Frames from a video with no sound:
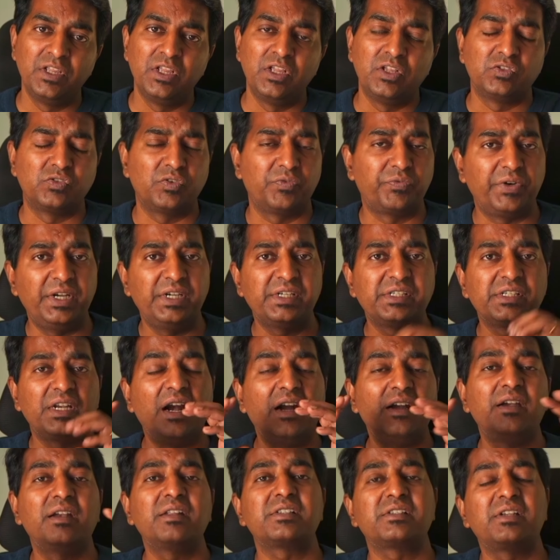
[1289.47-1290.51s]
So friends,
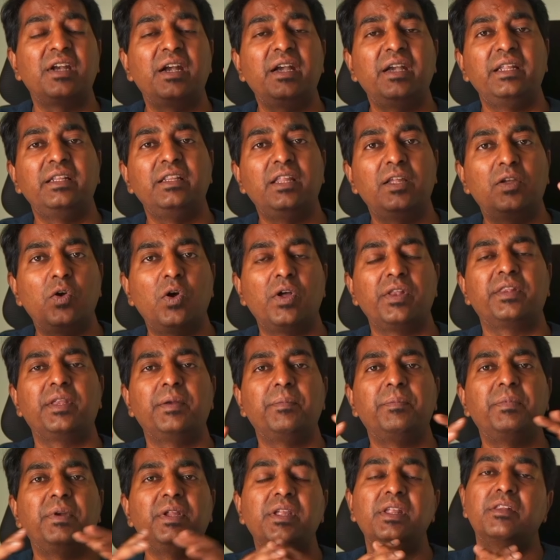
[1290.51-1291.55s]
understanding the
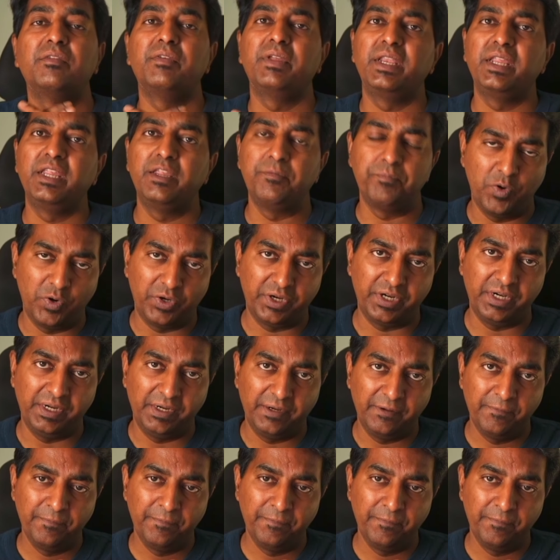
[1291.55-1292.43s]
concept is very important.